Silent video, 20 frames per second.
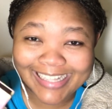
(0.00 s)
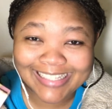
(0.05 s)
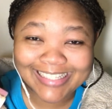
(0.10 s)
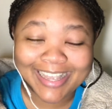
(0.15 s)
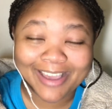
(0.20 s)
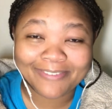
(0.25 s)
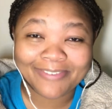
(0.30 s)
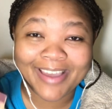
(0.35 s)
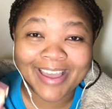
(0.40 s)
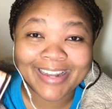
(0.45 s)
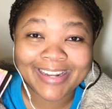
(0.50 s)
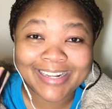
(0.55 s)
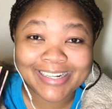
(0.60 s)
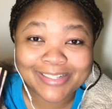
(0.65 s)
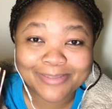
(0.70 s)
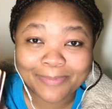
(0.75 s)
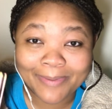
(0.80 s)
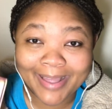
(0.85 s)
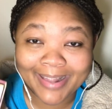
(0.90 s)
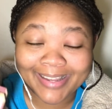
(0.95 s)
I've had
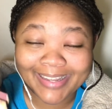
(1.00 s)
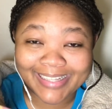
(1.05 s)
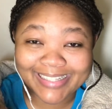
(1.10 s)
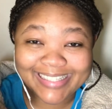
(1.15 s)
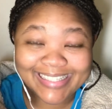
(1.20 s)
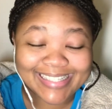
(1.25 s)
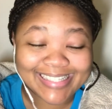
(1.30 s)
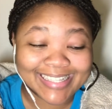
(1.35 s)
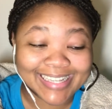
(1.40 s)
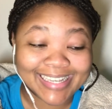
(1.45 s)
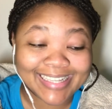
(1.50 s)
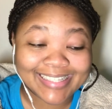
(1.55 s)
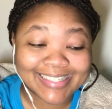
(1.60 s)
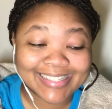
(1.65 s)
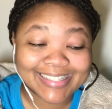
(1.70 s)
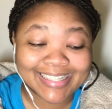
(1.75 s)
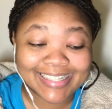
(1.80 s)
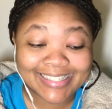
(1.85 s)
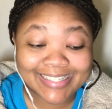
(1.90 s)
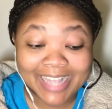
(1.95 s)
these pellets
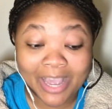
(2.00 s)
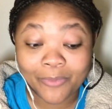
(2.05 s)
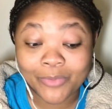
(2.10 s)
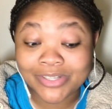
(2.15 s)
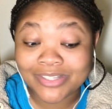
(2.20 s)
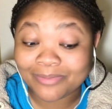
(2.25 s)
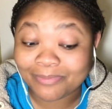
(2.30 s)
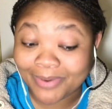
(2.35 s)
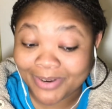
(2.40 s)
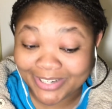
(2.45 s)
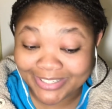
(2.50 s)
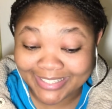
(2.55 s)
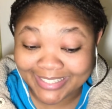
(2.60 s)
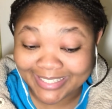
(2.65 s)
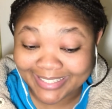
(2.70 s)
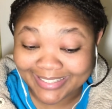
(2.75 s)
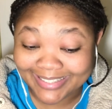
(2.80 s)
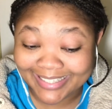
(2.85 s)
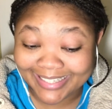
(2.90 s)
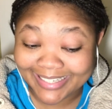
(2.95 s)
since I was birthed
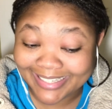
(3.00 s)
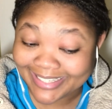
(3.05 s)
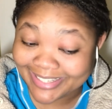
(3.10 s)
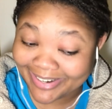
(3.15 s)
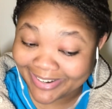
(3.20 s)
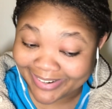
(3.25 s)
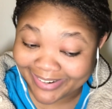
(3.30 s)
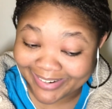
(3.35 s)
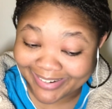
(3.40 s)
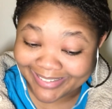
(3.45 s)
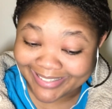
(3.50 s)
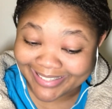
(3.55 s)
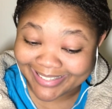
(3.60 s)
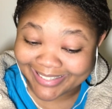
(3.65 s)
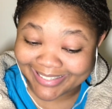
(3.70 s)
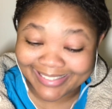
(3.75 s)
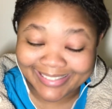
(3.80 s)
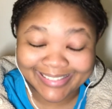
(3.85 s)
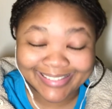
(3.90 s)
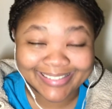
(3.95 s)
into this
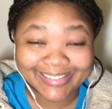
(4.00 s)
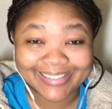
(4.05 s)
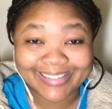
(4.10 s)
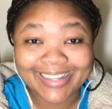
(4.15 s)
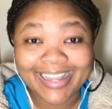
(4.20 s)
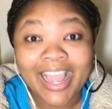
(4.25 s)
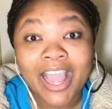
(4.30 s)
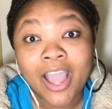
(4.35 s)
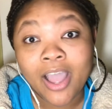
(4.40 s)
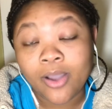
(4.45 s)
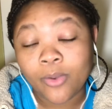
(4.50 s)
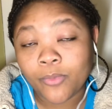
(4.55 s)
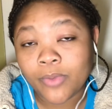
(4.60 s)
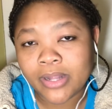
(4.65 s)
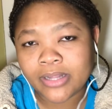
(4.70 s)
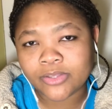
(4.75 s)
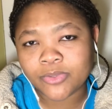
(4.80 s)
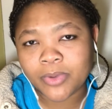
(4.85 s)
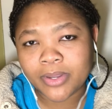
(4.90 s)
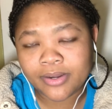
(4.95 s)
earth.
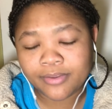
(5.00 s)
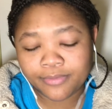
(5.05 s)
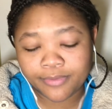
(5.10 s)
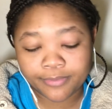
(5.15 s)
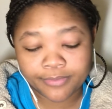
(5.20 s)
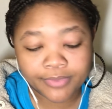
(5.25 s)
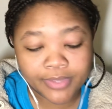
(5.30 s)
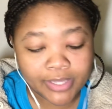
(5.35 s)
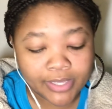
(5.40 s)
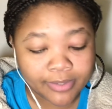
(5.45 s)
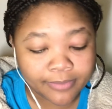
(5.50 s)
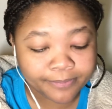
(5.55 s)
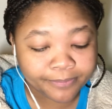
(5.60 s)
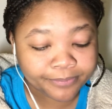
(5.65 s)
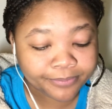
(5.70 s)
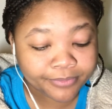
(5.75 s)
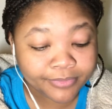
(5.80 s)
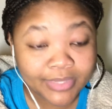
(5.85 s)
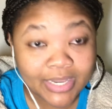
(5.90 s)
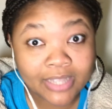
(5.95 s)
Well, 2015.
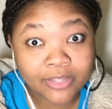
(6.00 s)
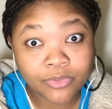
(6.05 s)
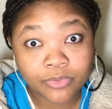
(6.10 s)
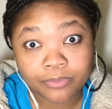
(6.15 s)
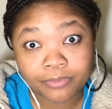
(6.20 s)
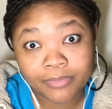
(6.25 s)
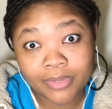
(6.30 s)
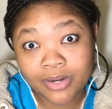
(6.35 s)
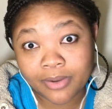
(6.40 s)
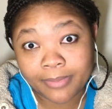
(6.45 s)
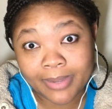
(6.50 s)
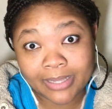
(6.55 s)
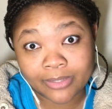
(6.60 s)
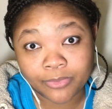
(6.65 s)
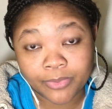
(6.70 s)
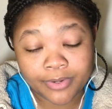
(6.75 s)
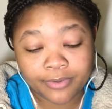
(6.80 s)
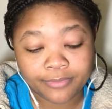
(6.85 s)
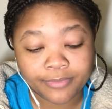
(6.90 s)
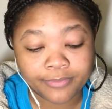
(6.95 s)
Not about
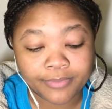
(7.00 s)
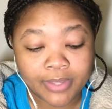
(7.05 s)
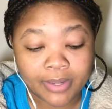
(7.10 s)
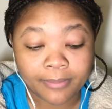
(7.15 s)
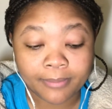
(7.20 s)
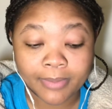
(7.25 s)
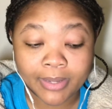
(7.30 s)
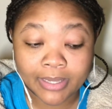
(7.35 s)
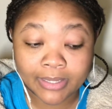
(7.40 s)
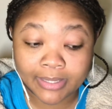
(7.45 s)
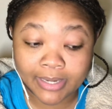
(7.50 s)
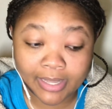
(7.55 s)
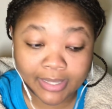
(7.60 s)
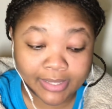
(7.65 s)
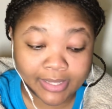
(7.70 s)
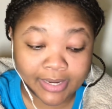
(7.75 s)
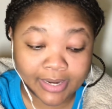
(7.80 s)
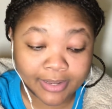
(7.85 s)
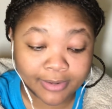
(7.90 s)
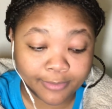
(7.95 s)
2015, about
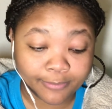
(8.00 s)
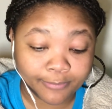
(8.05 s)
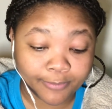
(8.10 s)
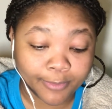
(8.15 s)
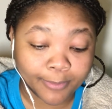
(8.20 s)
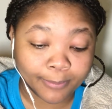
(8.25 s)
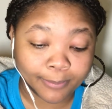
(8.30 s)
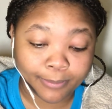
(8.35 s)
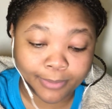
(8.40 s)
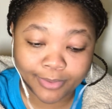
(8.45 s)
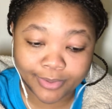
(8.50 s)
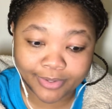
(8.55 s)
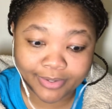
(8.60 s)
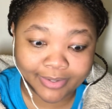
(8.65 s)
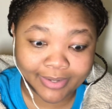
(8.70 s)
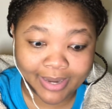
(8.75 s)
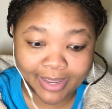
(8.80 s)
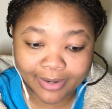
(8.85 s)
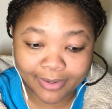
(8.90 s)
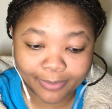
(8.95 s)
1994, but
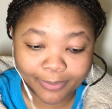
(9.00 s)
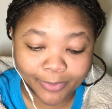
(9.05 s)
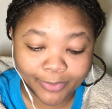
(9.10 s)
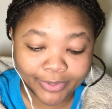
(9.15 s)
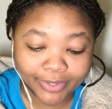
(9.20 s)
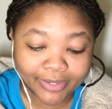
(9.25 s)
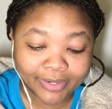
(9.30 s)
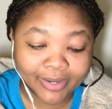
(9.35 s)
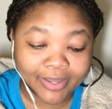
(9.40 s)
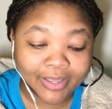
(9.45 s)
not the point.